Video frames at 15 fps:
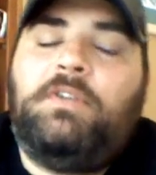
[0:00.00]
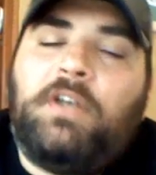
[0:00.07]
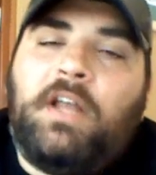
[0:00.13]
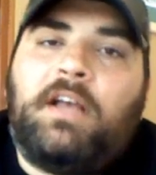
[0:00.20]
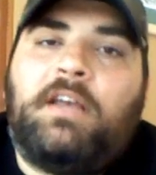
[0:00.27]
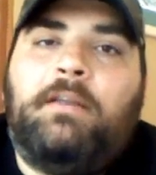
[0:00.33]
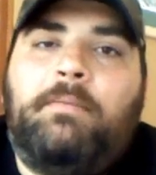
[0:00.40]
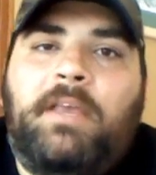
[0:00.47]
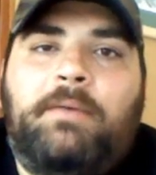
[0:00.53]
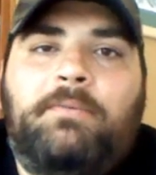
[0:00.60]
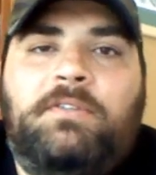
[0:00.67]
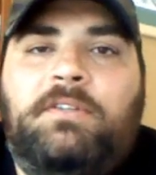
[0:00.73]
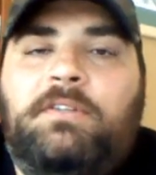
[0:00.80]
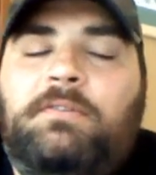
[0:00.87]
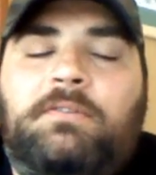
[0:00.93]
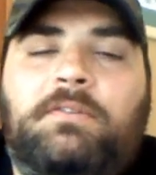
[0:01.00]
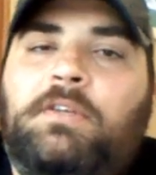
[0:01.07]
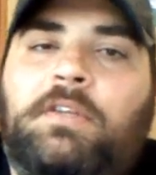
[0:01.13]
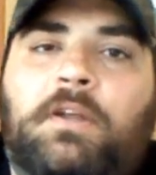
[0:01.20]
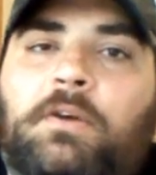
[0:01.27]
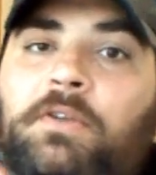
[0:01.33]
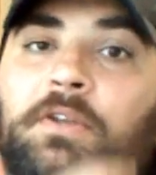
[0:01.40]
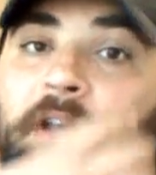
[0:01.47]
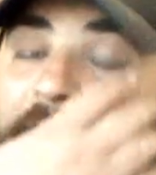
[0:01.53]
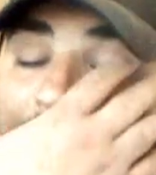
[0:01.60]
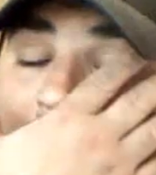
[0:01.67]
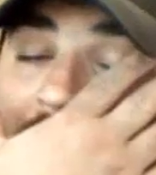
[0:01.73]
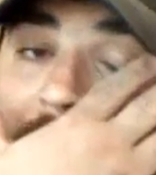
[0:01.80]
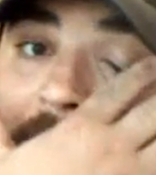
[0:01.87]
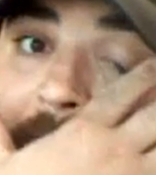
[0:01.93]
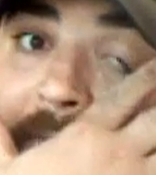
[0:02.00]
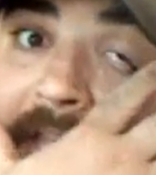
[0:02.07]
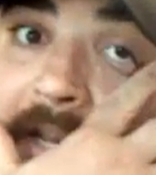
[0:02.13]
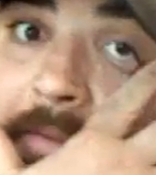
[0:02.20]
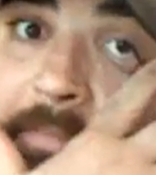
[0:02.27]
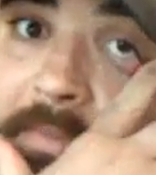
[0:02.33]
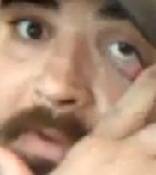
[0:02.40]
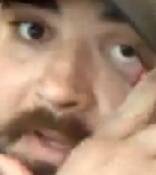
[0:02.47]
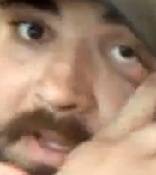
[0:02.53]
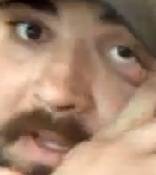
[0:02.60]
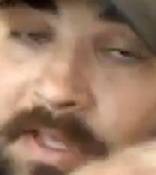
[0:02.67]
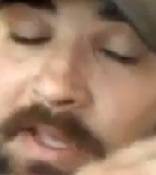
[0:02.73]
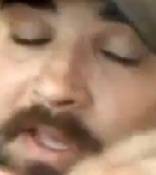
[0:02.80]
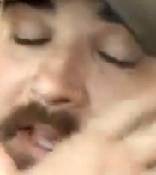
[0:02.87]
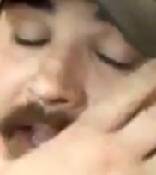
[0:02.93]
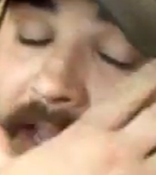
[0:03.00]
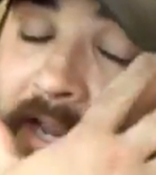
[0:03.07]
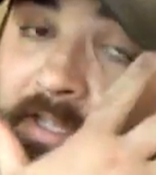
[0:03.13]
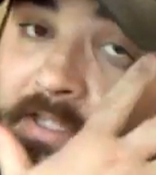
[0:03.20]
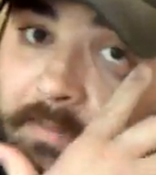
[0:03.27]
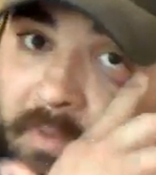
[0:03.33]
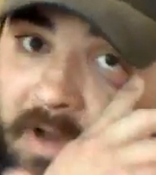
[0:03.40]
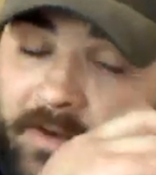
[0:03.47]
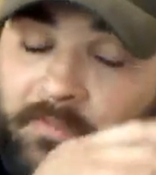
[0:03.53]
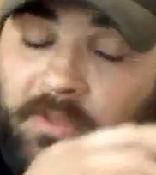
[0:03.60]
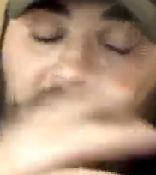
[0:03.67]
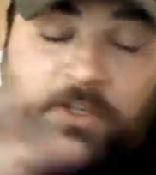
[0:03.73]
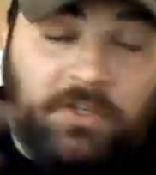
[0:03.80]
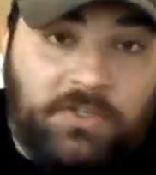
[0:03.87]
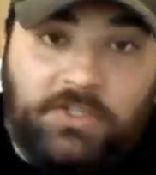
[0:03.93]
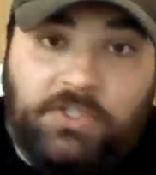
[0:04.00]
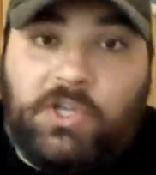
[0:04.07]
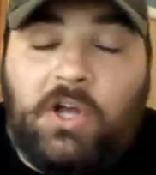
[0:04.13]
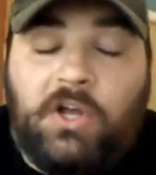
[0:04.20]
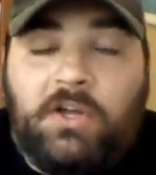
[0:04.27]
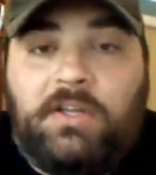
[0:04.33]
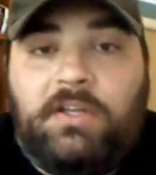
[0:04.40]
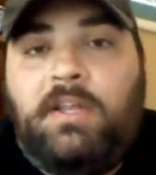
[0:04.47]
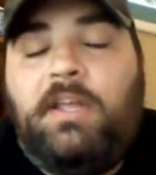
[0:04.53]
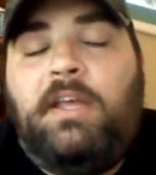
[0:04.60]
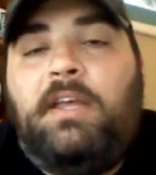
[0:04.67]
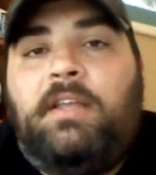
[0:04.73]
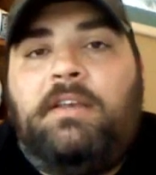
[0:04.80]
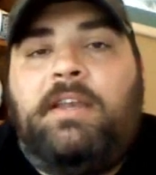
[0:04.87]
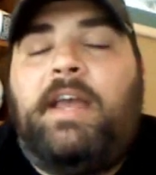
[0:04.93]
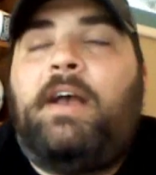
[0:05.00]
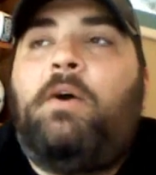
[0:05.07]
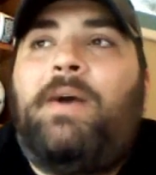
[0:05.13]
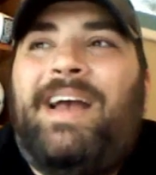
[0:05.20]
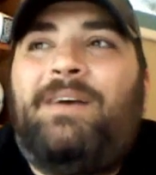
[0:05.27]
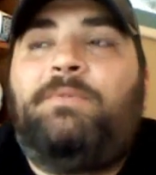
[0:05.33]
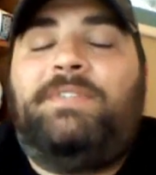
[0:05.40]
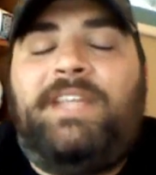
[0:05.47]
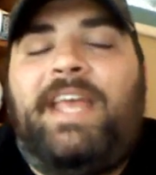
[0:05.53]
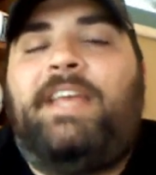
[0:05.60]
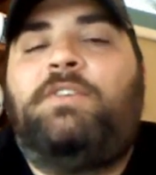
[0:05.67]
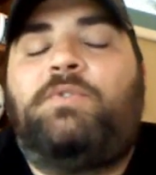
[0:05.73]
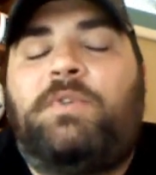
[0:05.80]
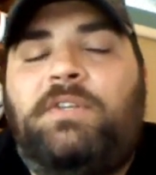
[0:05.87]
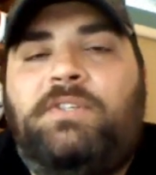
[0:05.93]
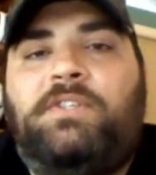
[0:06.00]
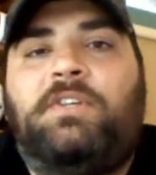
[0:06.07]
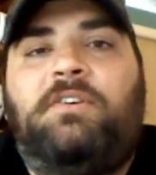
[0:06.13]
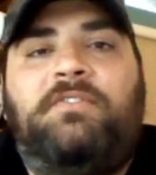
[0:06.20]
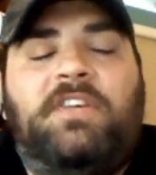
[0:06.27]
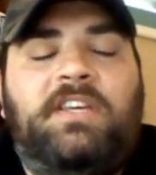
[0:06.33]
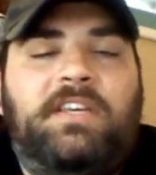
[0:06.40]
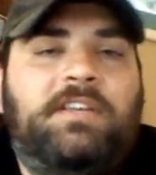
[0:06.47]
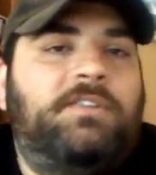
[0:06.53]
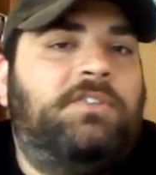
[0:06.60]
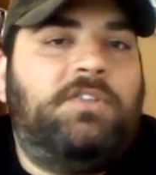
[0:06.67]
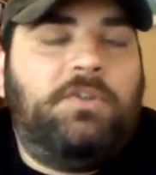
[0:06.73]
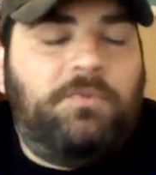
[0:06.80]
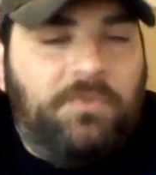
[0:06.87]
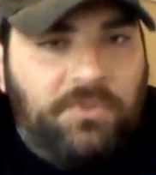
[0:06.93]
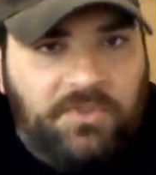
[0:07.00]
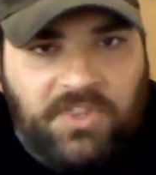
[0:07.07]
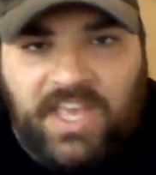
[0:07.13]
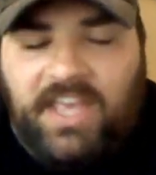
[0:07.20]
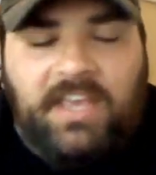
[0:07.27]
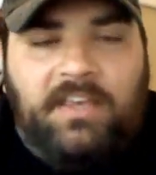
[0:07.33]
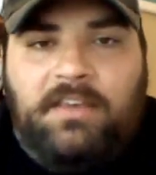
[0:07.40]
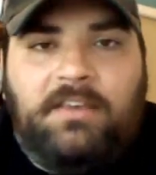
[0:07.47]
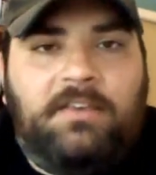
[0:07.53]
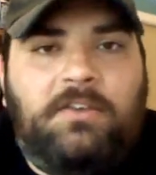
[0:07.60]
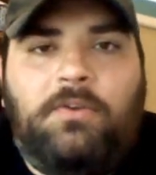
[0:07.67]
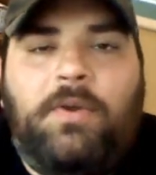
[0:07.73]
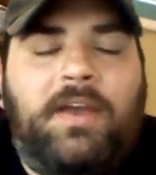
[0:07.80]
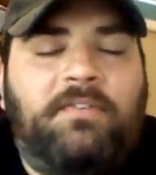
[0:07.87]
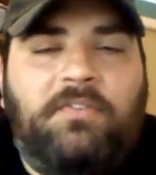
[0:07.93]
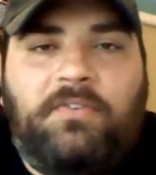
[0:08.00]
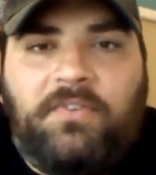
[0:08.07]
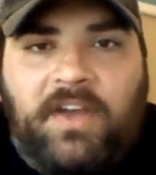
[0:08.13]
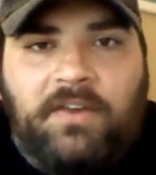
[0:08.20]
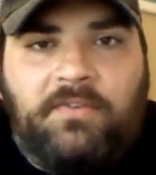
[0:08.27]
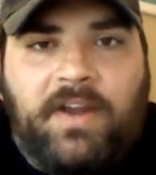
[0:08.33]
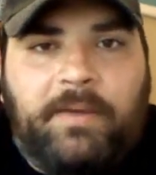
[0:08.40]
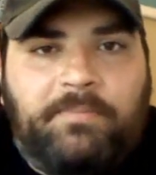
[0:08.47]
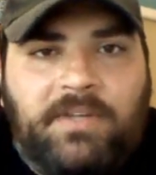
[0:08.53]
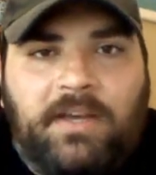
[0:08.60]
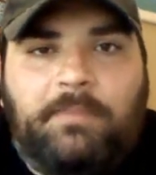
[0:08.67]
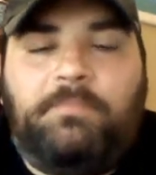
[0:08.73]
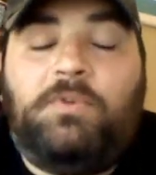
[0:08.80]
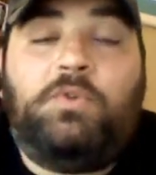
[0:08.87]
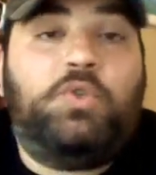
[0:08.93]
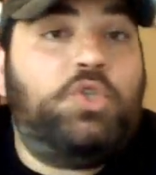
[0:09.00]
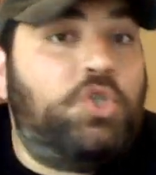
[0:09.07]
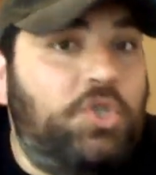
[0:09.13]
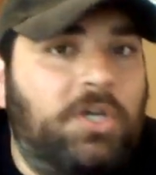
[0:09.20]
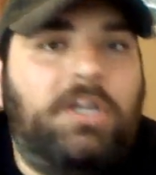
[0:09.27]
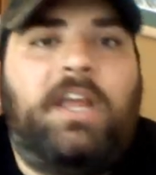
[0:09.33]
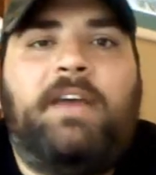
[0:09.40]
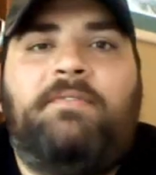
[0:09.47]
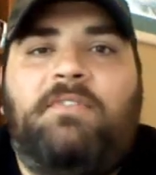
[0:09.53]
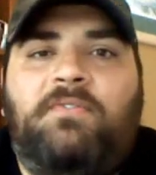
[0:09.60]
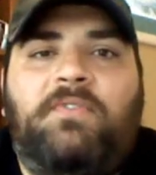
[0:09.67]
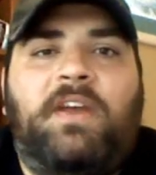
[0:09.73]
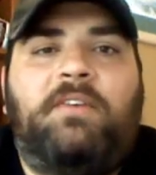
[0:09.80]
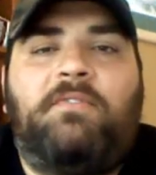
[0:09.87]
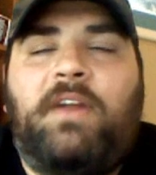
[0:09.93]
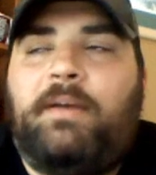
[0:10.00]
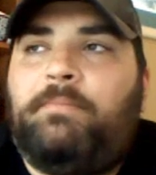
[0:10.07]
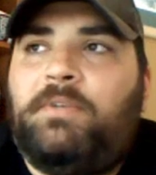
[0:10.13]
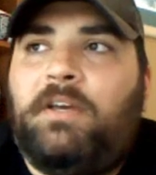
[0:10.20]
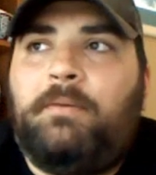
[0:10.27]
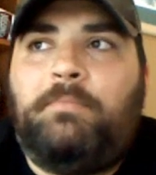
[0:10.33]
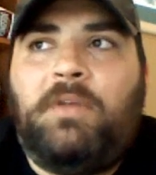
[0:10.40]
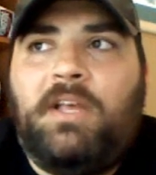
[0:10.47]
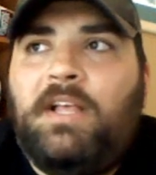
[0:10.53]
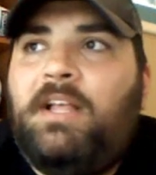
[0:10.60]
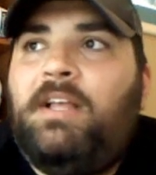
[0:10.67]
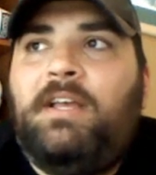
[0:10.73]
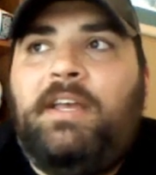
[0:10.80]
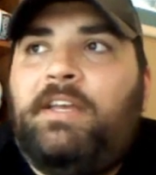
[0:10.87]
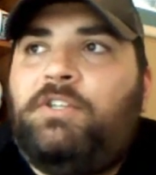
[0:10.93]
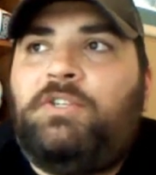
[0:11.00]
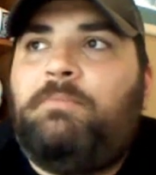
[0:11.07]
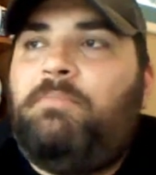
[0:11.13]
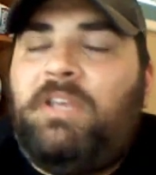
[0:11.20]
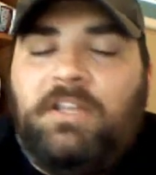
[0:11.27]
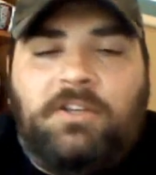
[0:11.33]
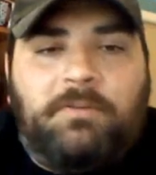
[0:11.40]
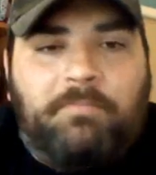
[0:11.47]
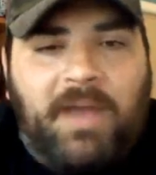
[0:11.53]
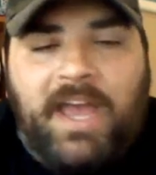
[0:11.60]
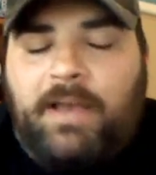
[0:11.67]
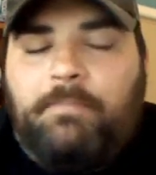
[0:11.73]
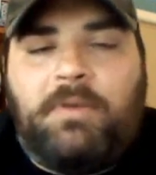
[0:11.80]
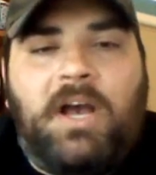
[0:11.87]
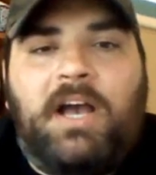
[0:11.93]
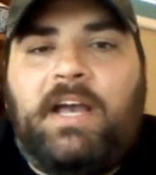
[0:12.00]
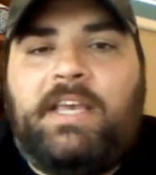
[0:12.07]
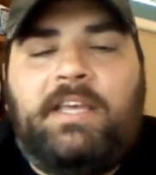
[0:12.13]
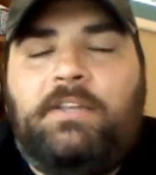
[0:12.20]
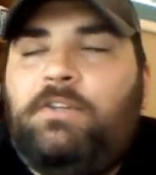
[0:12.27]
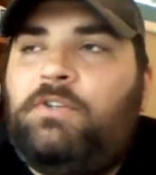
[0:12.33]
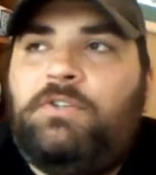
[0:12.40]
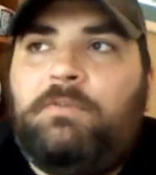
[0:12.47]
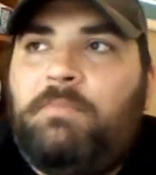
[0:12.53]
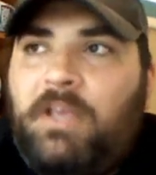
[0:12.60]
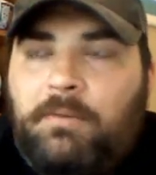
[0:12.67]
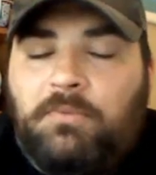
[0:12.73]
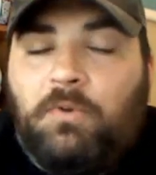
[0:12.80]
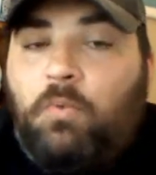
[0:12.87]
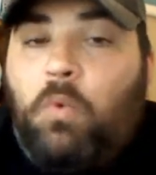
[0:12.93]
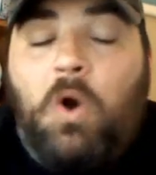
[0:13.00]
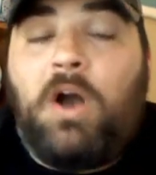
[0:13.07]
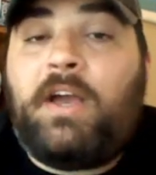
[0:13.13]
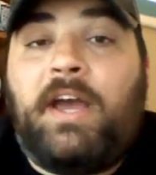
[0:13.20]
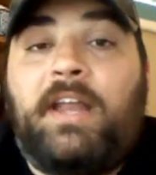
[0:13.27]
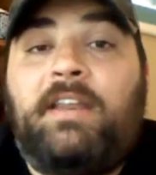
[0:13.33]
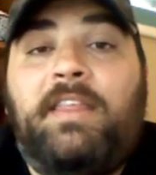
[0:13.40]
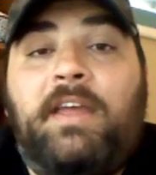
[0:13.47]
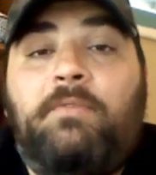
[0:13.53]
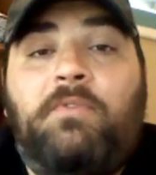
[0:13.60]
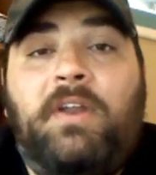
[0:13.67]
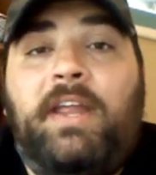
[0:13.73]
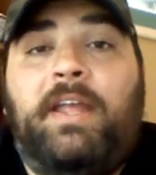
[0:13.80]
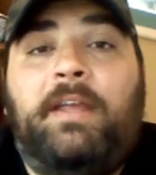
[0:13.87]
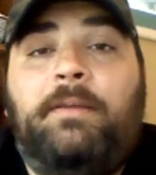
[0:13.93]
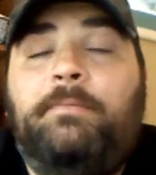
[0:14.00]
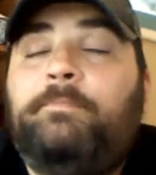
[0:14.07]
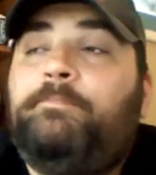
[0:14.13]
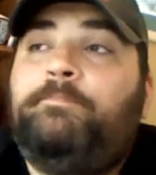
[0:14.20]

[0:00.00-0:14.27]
you're not going to be able to, you're not going to be able to beat him. And that's the bottom line. You saw now how dangerous Silva is. You think you have the fight wrapped up. You should have the fight wrapped up. It should be in your back pocket, and you should be able to walk out of that ring.